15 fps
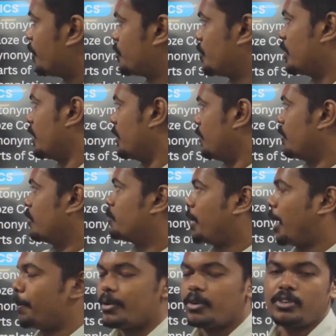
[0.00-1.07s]
You see here,
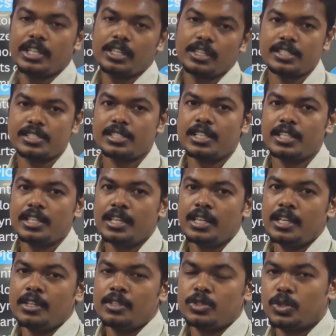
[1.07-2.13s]
paper on English.
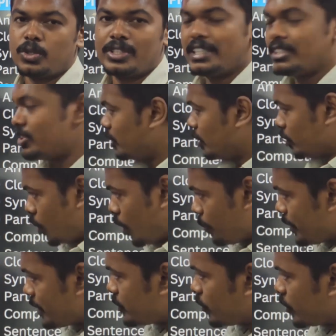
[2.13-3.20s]
So these are the
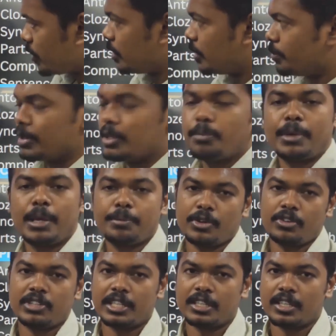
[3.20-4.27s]
topics for the
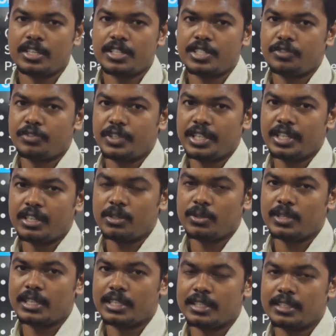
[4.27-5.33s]
paper on English. If you take a
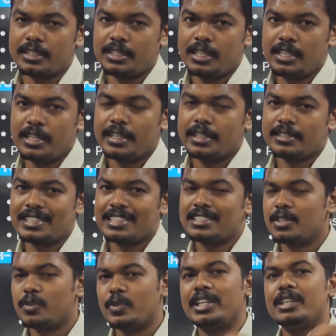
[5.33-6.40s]
look at it, it
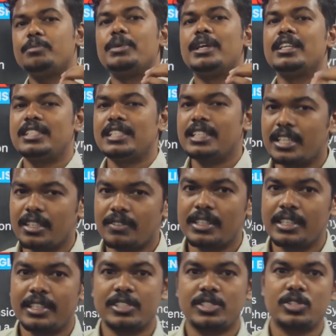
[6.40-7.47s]
is a very basic
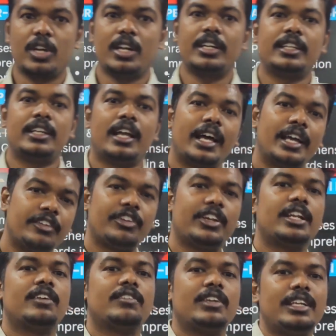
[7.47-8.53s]
level. It is not in a
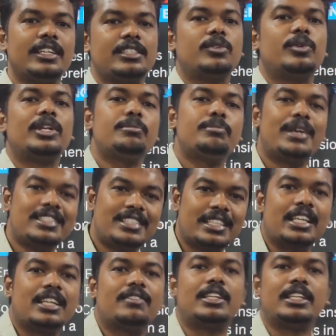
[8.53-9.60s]
hi-fi level. It is a very
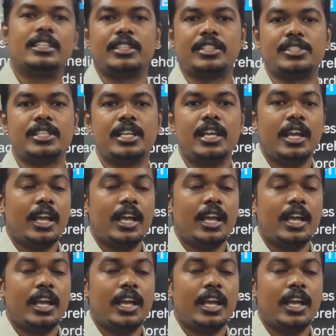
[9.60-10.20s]
basic level English.